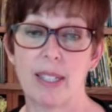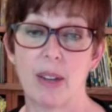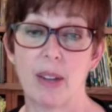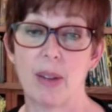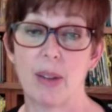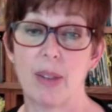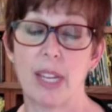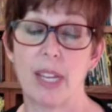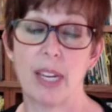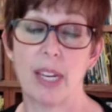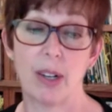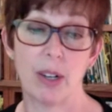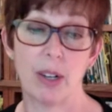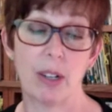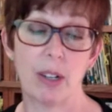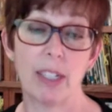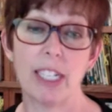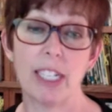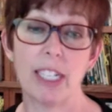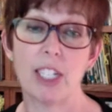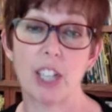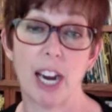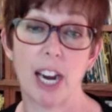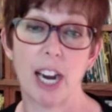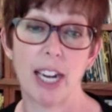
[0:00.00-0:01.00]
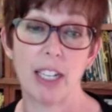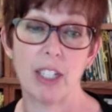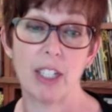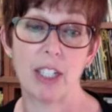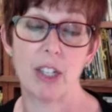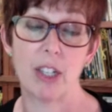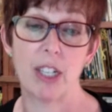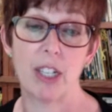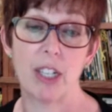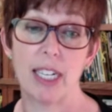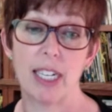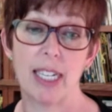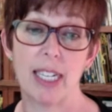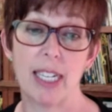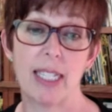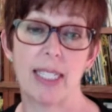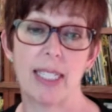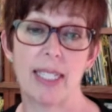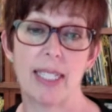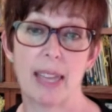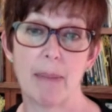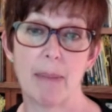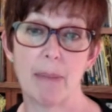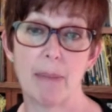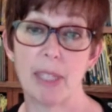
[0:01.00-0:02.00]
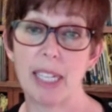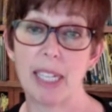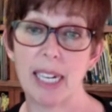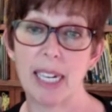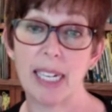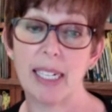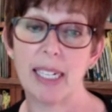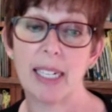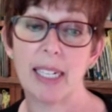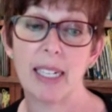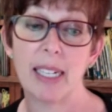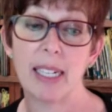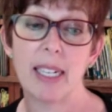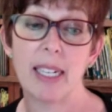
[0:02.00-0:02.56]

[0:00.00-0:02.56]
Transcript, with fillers: So the Early Childhood Assembly,